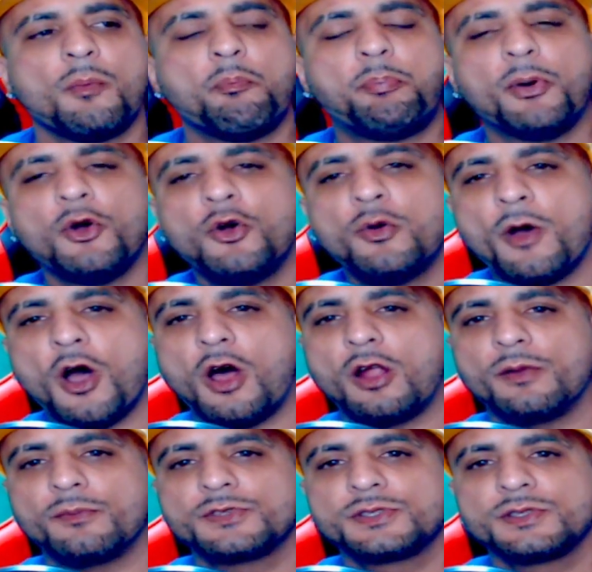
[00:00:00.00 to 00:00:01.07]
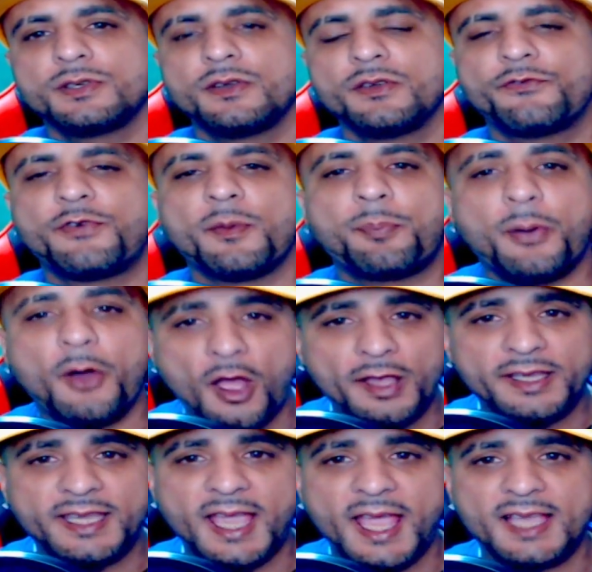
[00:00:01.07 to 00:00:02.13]
boom arms for
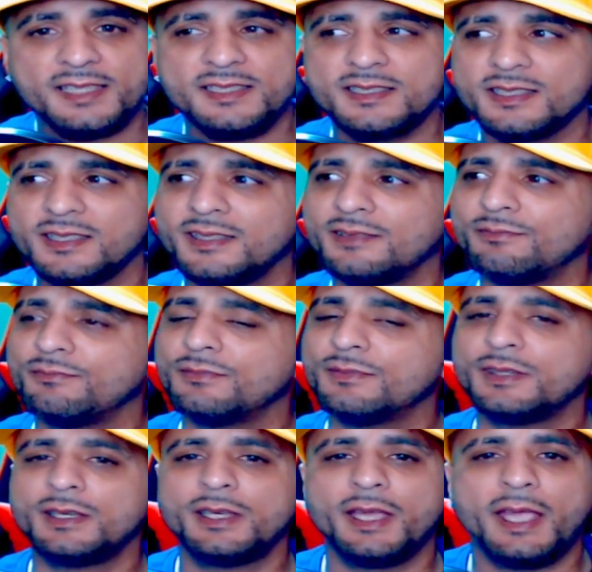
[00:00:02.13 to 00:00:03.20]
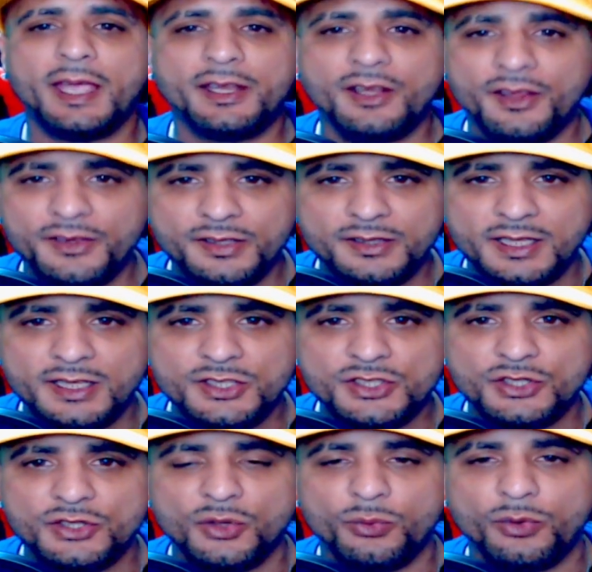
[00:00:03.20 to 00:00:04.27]
podcasting and other things
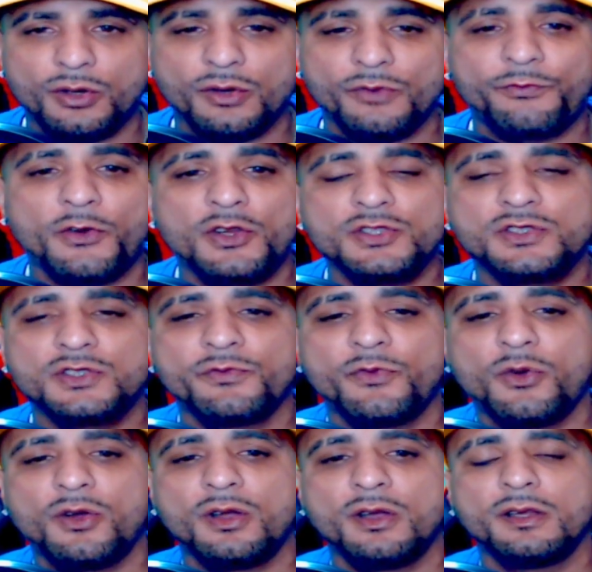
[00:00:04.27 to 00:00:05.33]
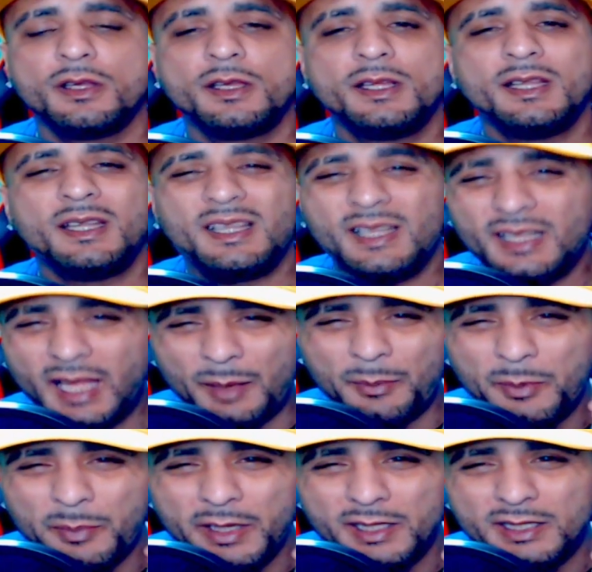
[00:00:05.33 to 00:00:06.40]
in the world. First of all, I'm
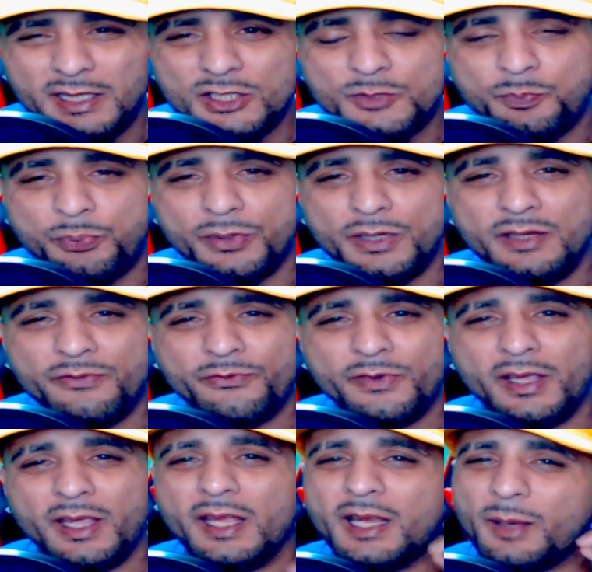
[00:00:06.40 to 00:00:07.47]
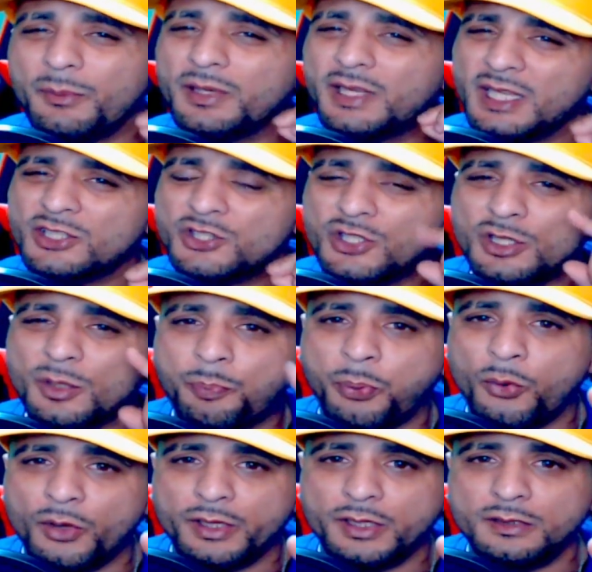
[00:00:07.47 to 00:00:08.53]
going to make this brief and I'm going to get to the
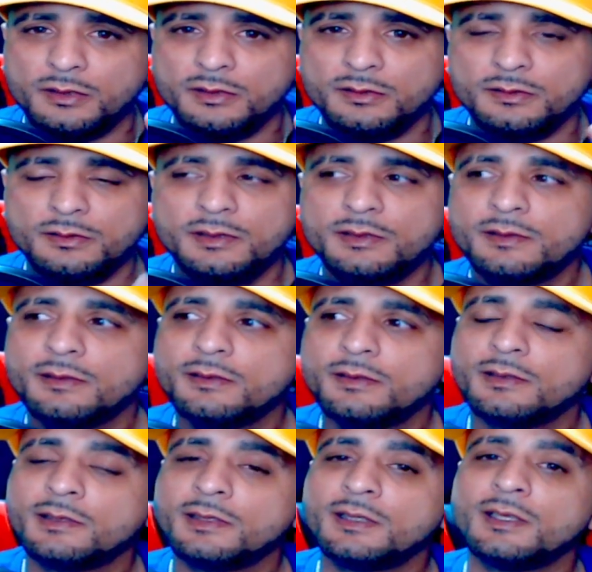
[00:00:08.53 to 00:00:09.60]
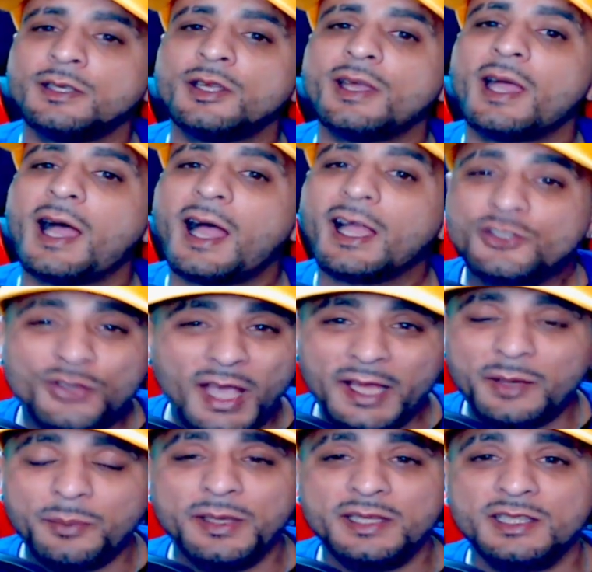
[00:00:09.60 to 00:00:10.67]
point. I tried
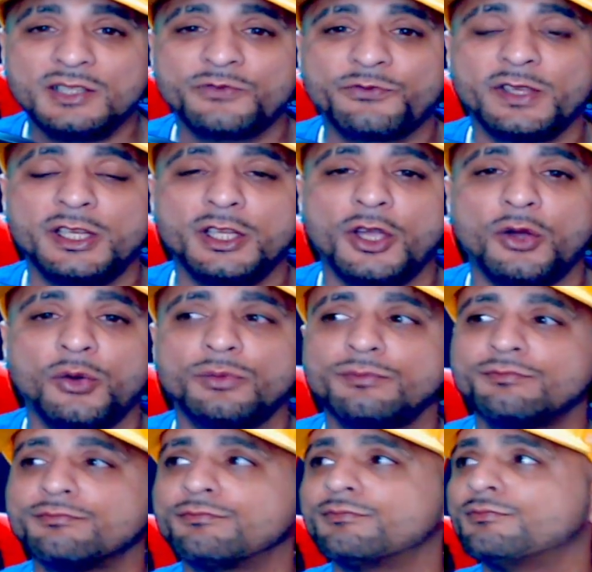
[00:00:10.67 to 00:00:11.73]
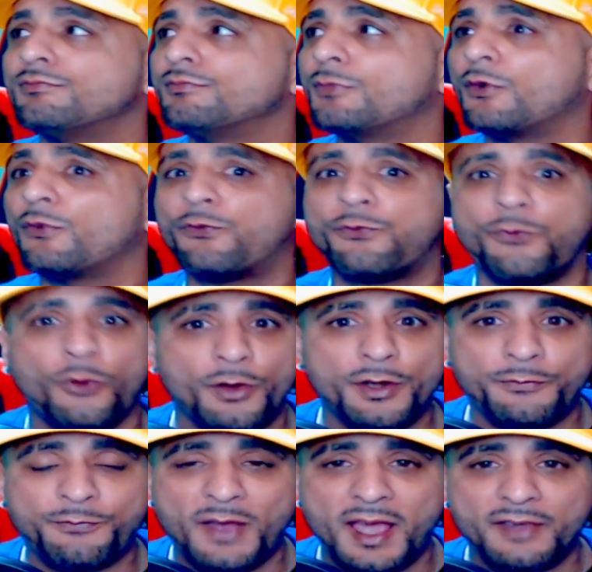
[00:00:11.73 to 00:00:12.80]
to make this video four
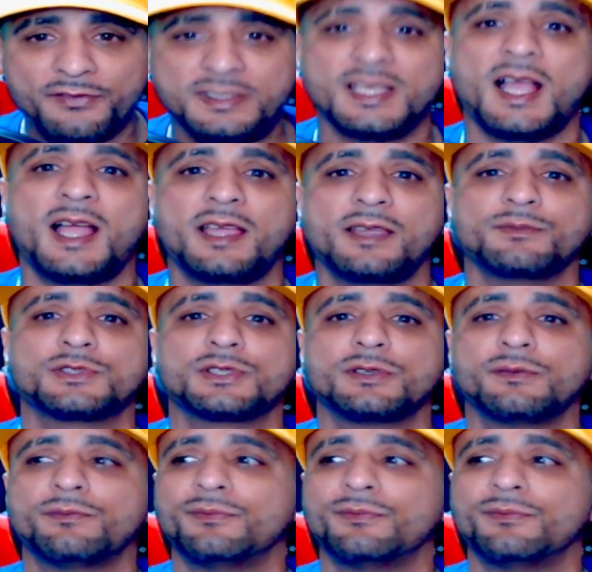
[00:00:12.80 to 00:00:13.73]
to five times.